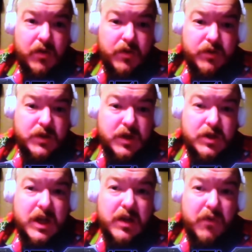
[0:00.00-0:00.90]
those
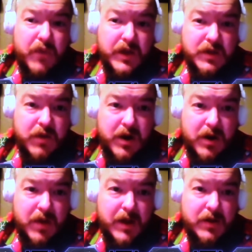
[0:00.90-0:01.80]
Jango Fett's running
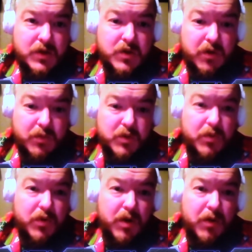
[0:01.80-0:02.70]
around in
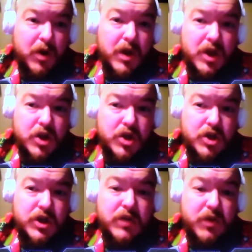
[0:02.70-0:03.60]
Stormtrooper armor.
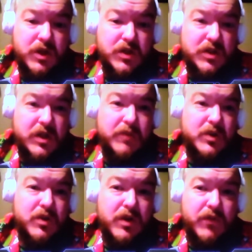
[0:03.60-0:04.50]
She was
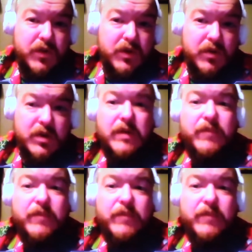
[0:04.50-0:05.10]
substituting for Luke.